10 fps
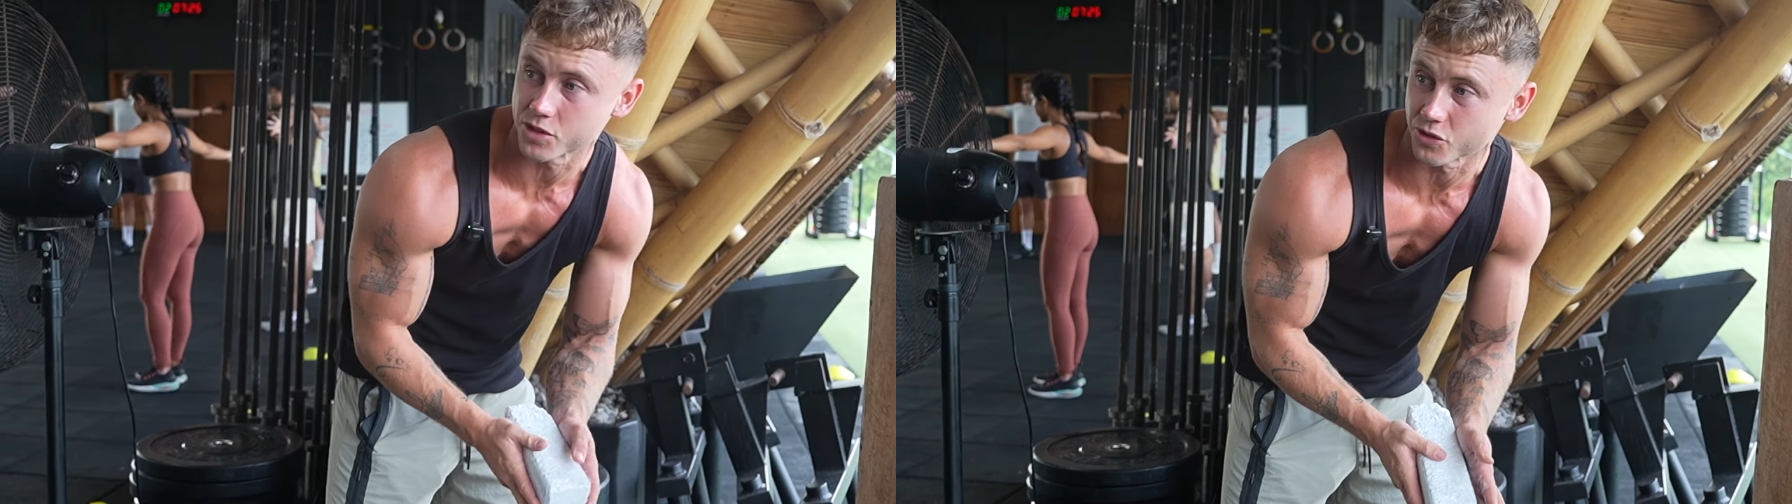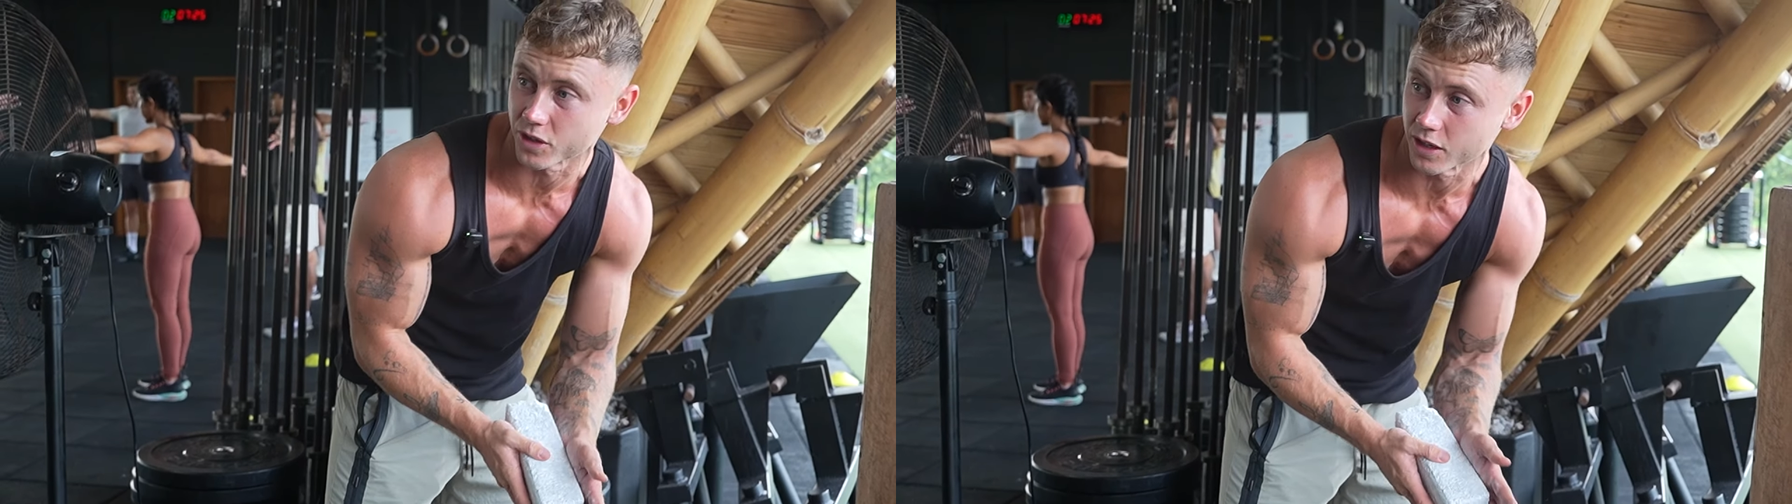which
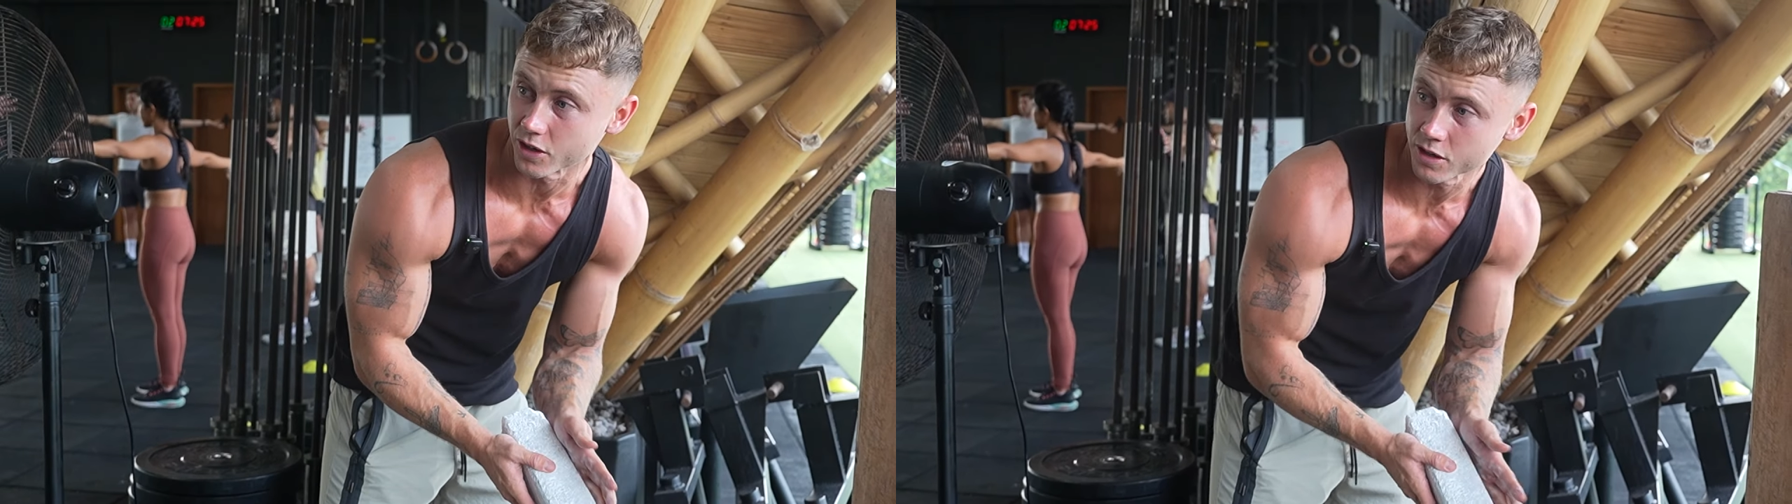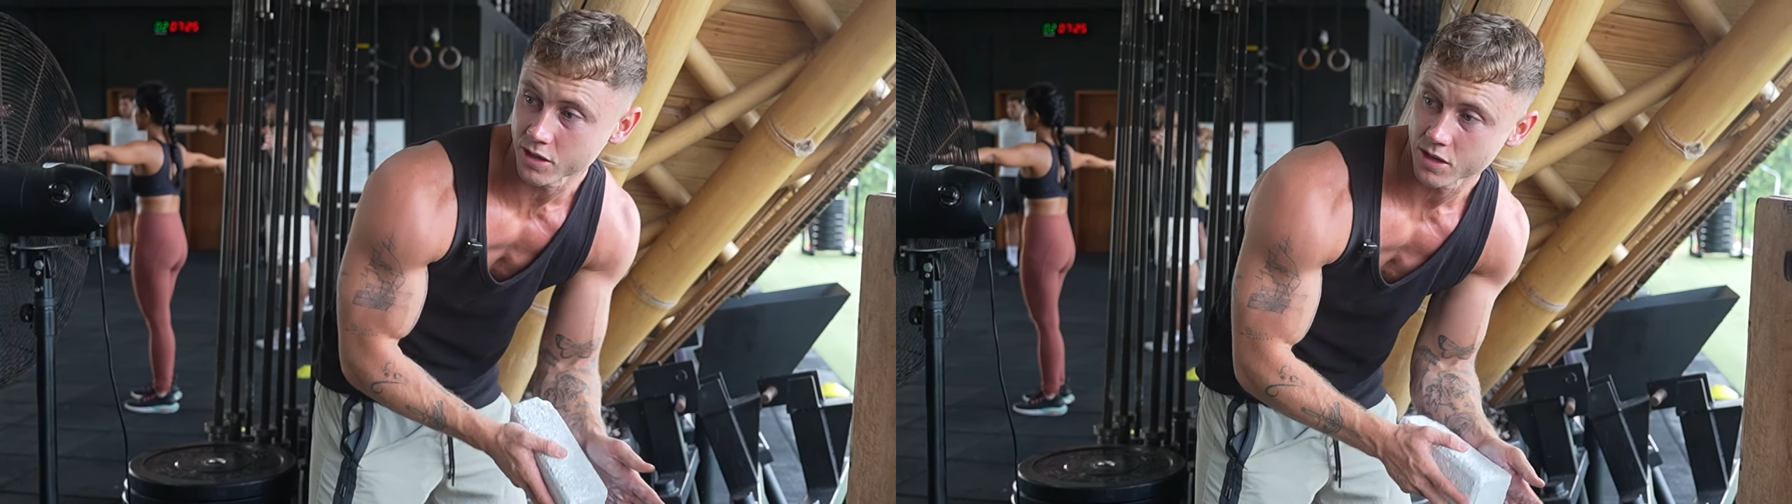is really
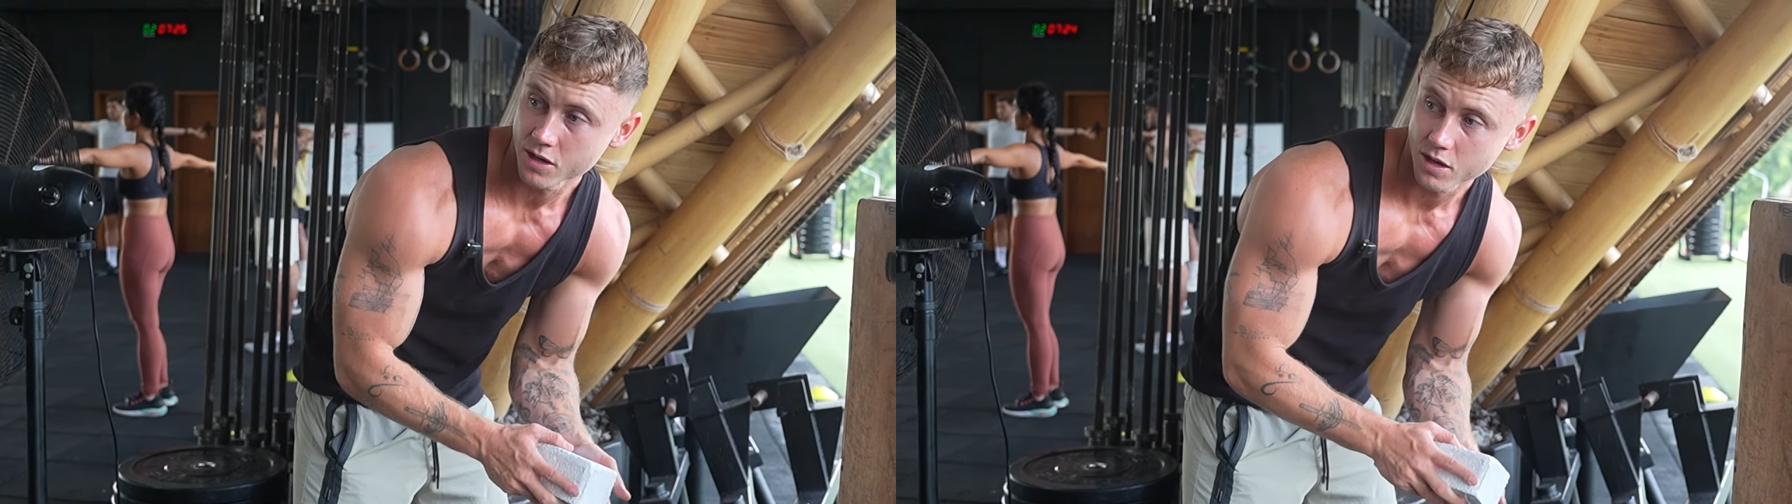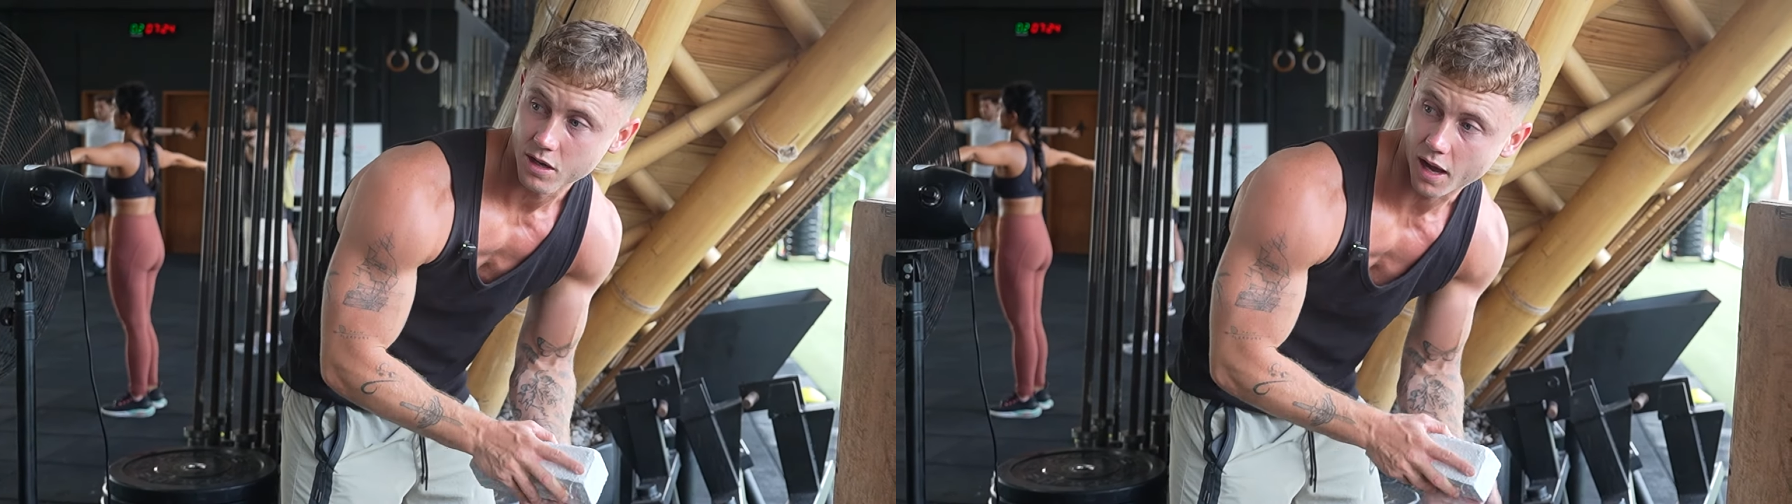good.
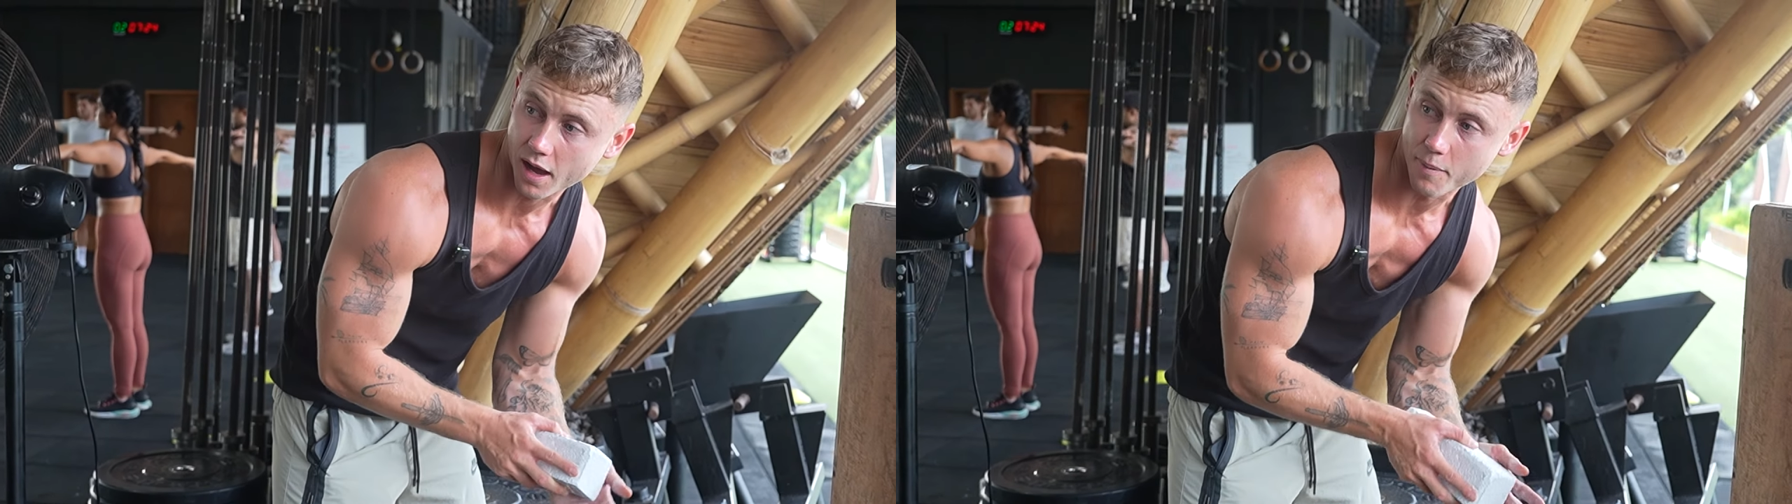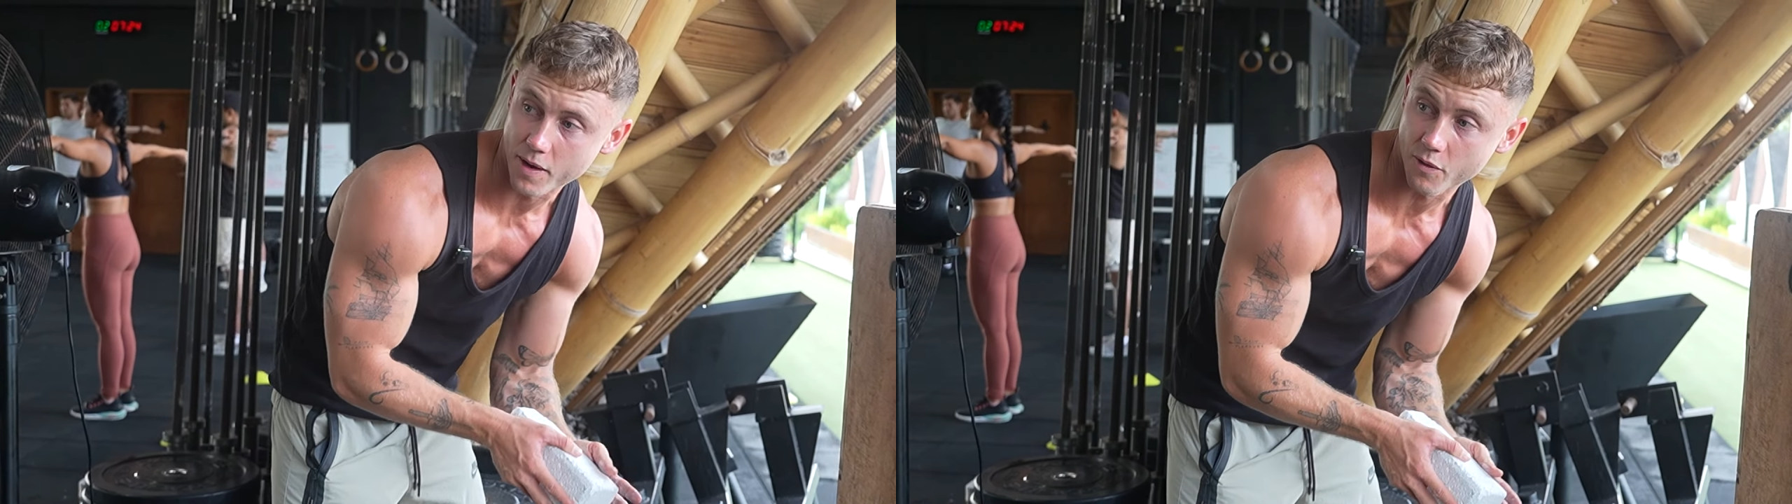
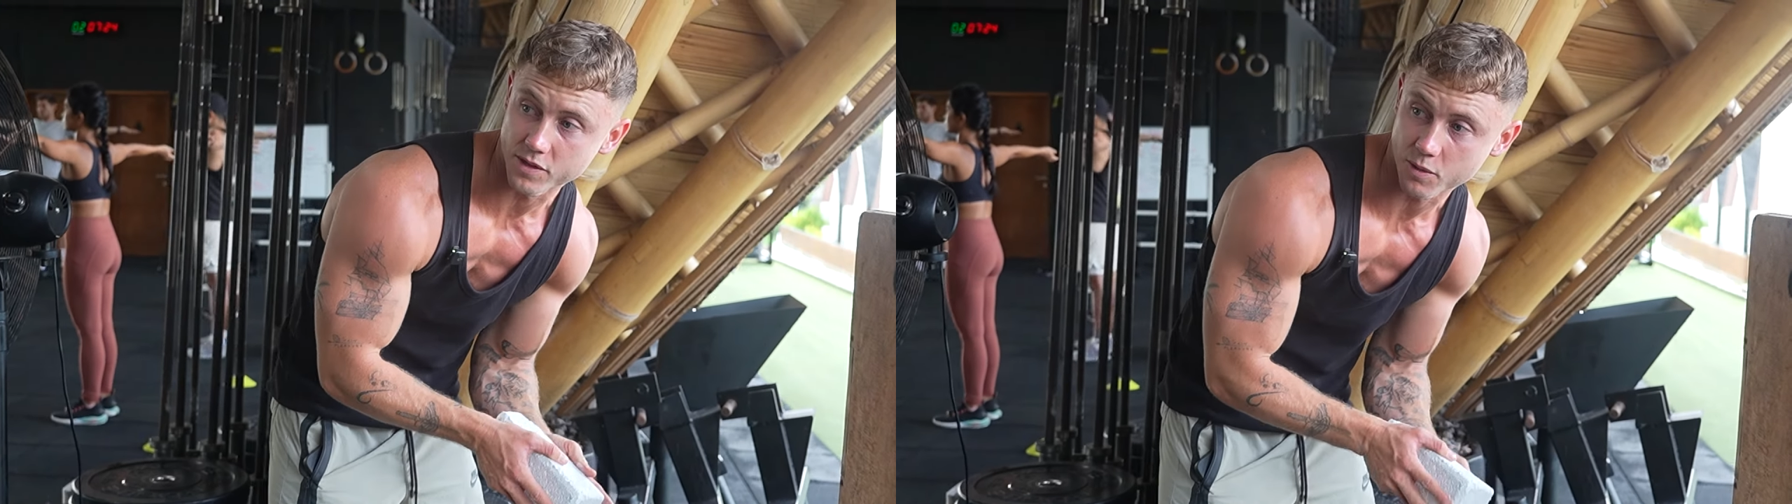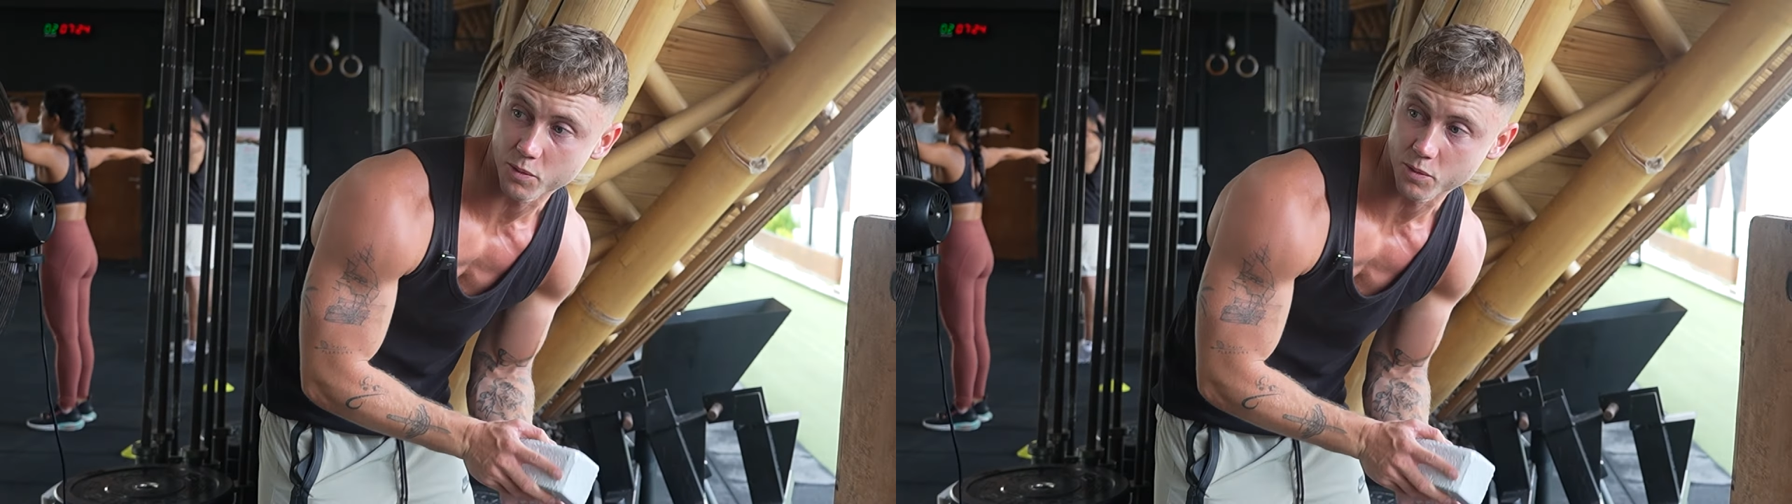And obviously